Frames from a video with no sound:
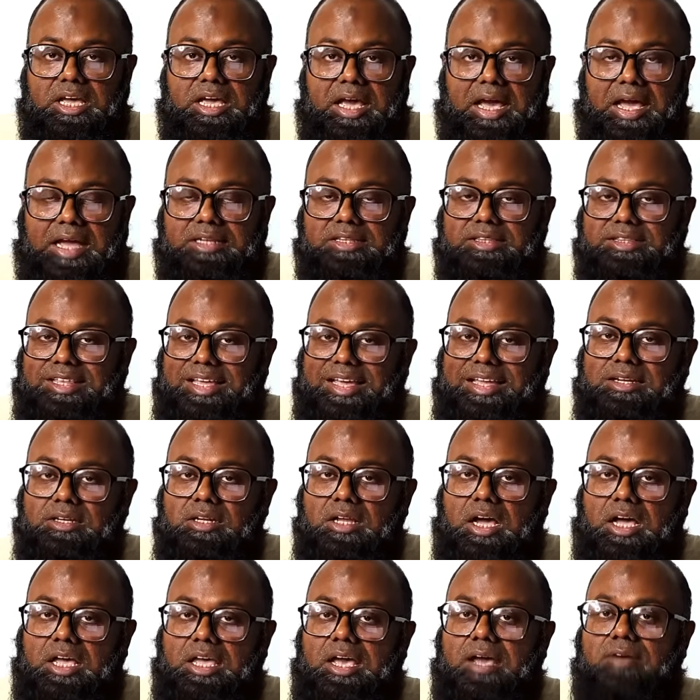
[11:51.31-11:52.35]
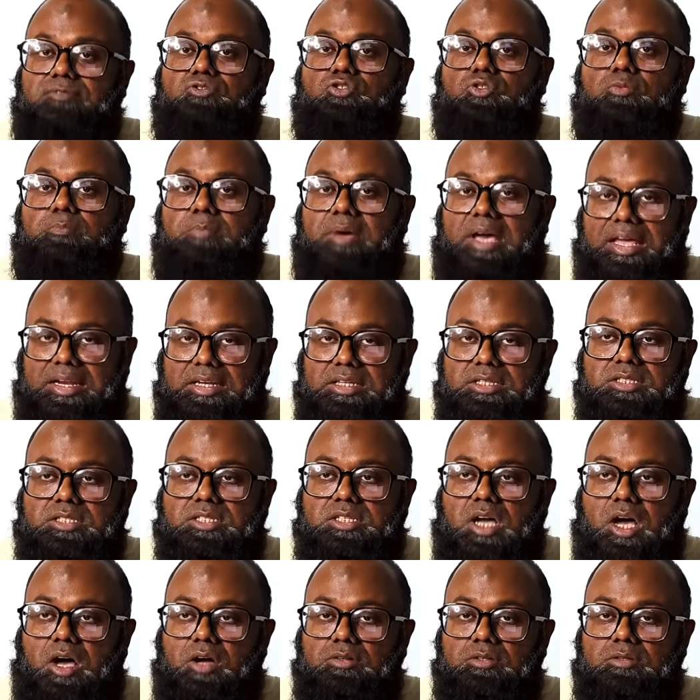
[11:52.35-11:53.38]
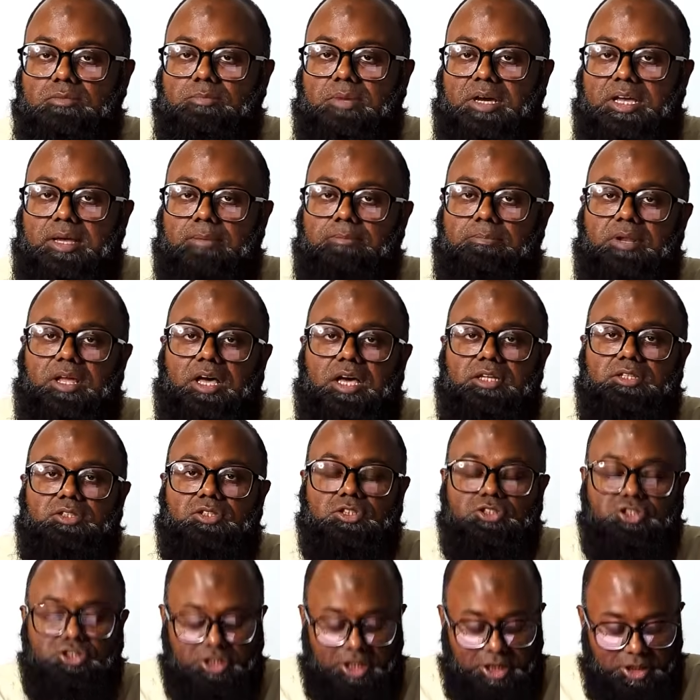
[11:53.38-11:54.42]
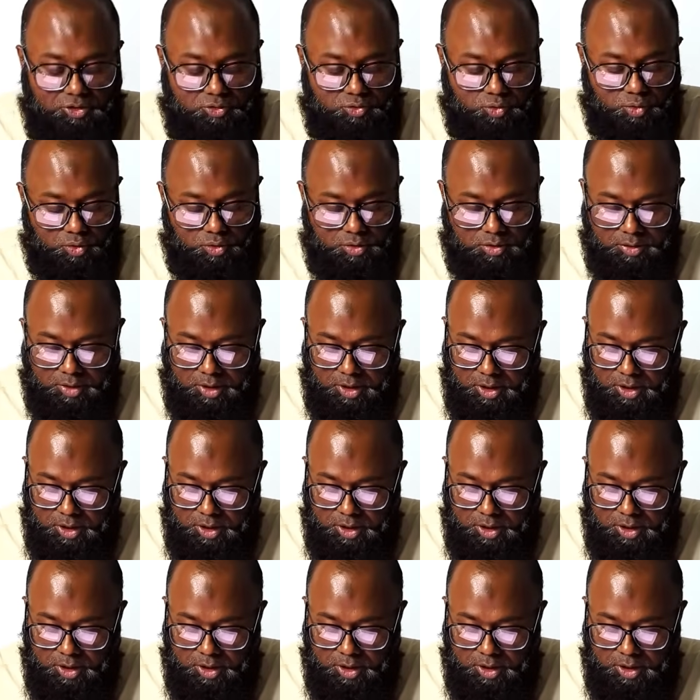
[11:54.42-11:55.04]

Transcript: And then I have to balance out by applying the chain rule.